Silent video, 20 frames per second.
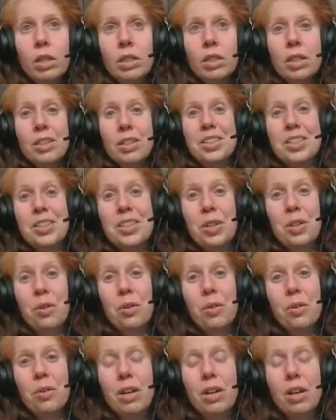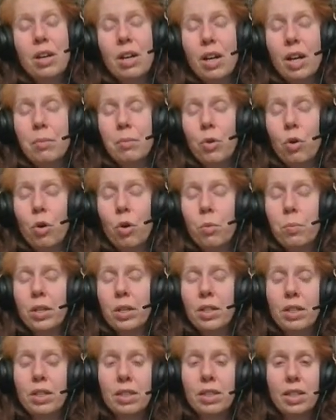So I'm
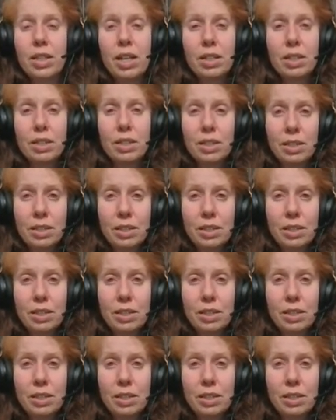hoping that that